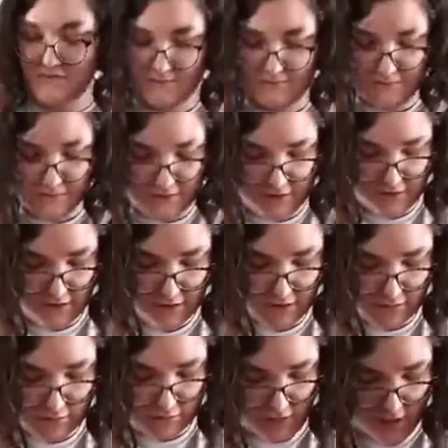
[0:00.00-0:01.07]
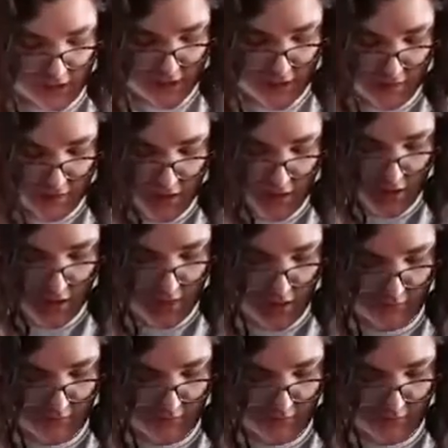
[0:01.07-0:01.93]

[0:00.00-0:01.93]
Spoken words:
But right now, I'm